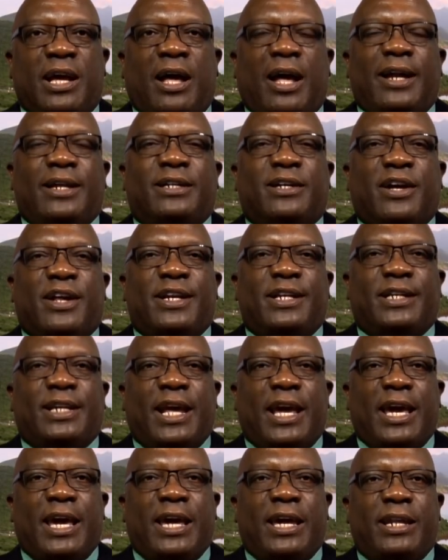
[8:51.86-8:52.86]
and
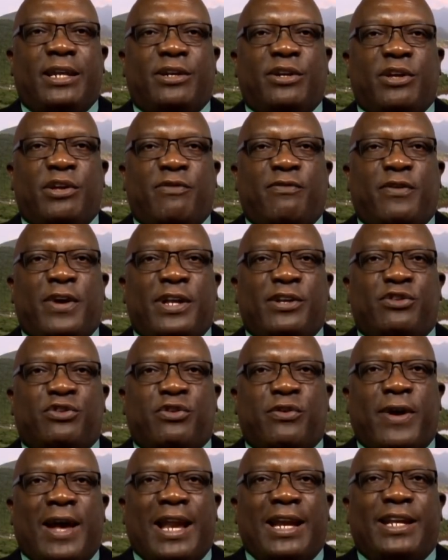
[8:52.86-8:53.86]
contain the
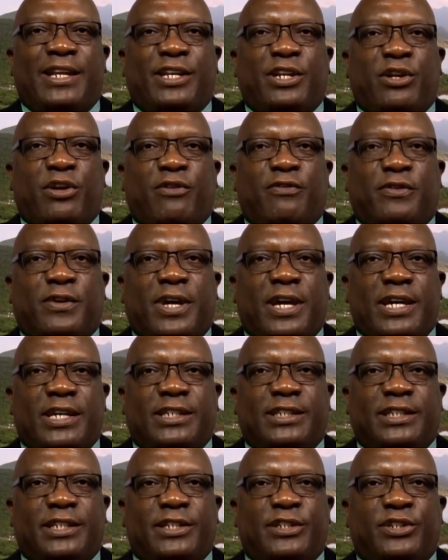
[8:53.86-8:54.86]
eventuality of
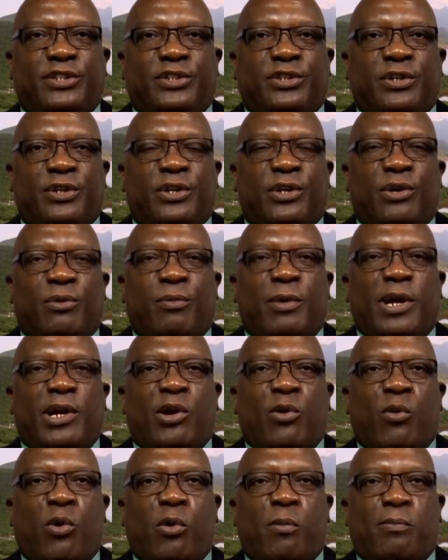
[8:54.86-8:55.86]
cases when
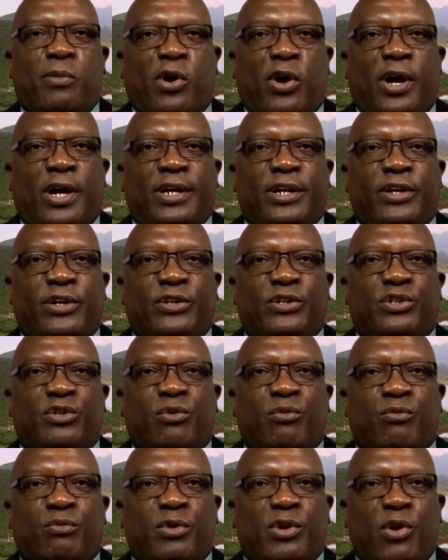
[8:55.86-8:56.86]
our
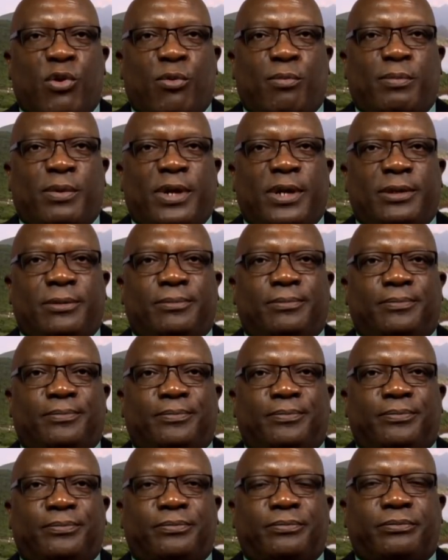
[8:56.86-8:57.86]
borders reopen.
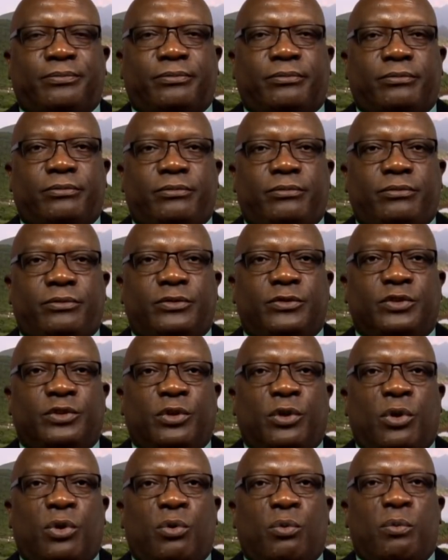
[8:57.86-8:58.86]

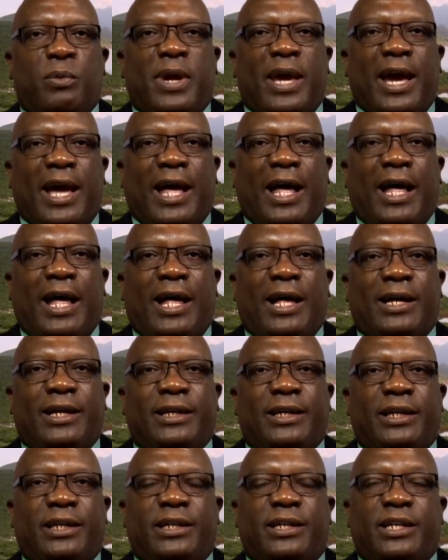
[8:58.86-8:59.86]
We are
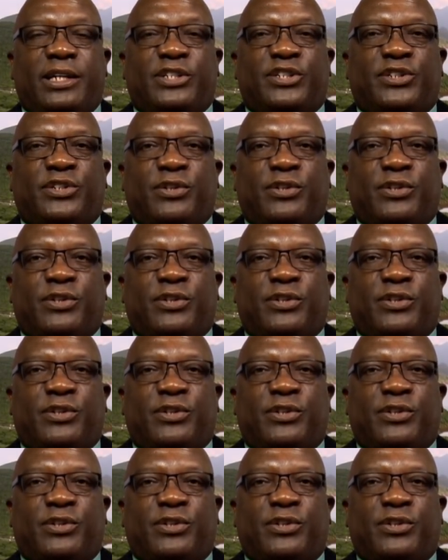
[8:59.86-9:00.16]
in this